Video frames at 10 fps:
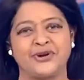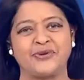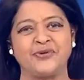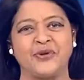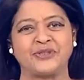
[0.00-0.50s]
our
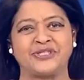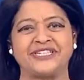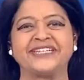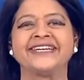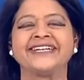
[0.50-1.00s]

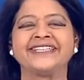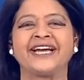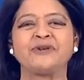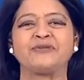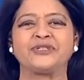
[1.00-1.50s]
curiosity.
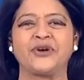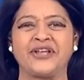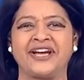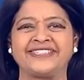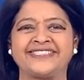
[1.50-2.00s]
Thank you for
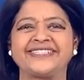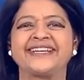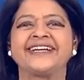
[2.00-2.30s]
joining us.